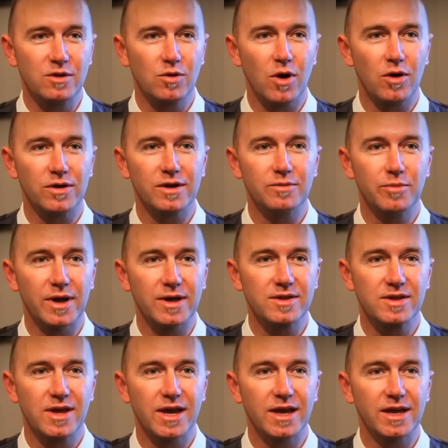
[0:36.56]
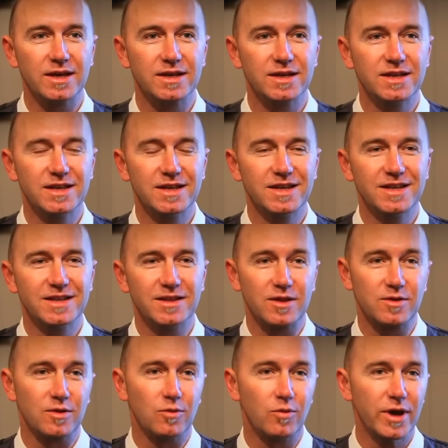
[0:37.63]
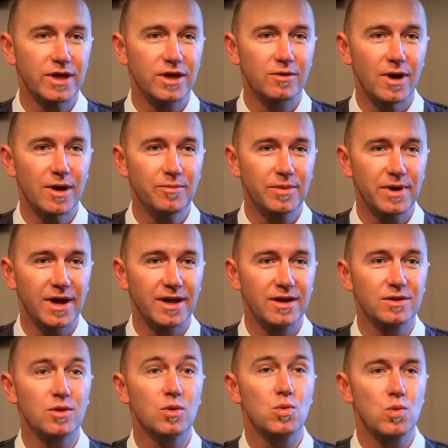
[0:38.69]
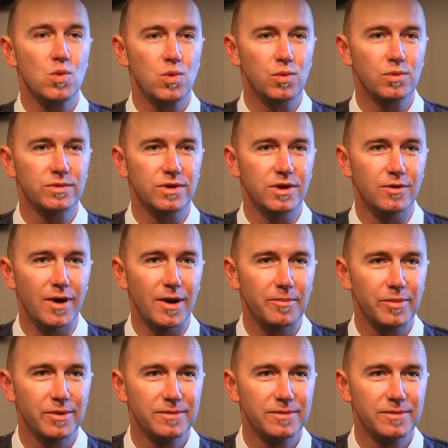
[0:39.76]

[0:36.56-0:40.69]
quoted by saying, this will wake you up and you up.